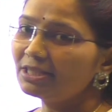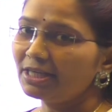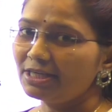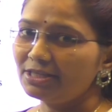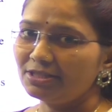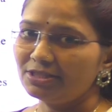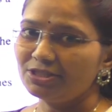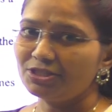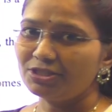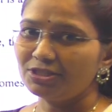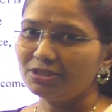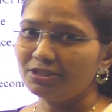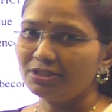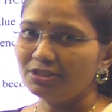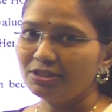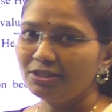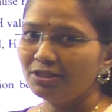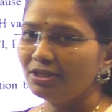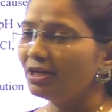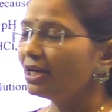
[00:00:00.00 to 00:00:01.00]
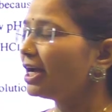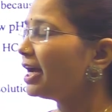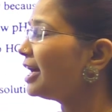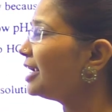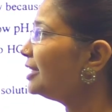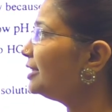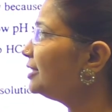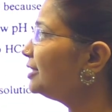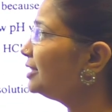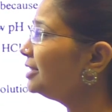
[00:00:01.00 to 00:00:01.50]
titration,
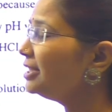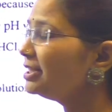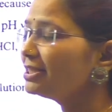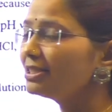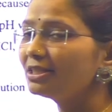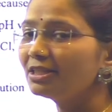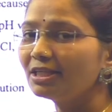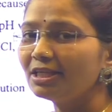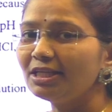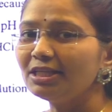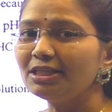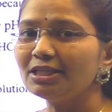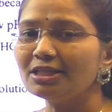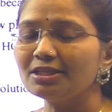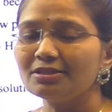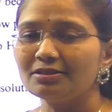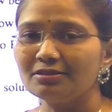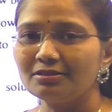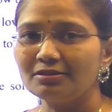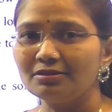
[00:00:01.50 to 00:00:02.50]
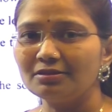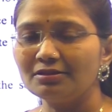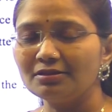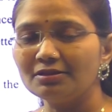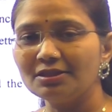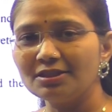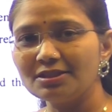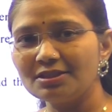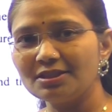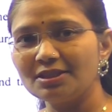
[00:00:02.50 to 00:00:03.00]
and these
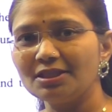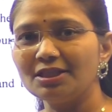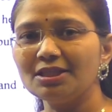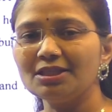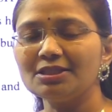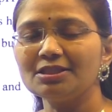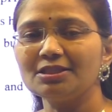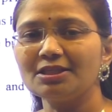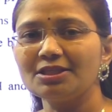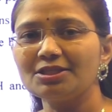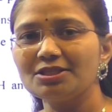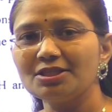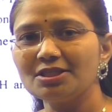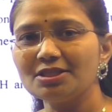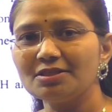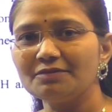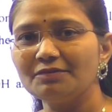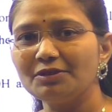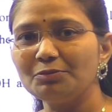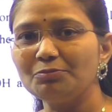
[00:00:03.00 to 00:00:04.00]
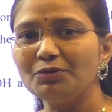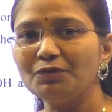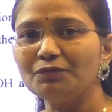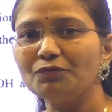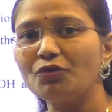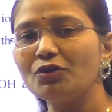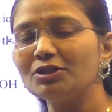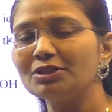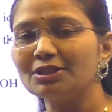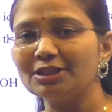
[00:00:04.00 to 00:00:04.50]
three stages will be
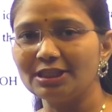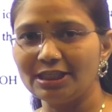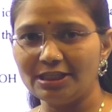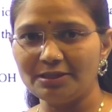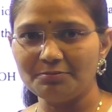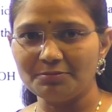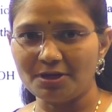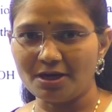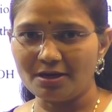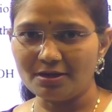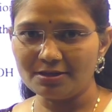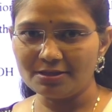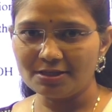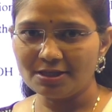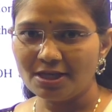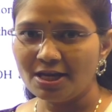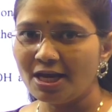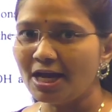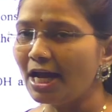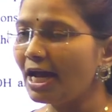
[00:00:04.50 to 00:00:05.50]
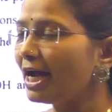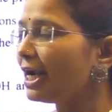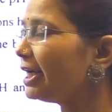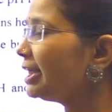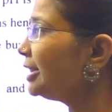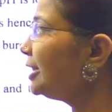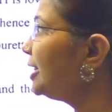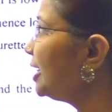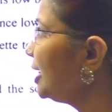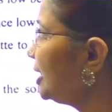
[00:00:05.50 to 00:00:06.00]
for 3 marks,
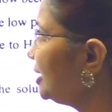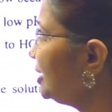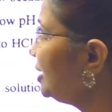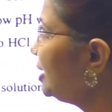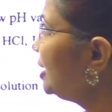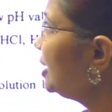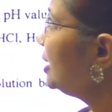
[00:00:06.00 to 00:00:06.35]
and then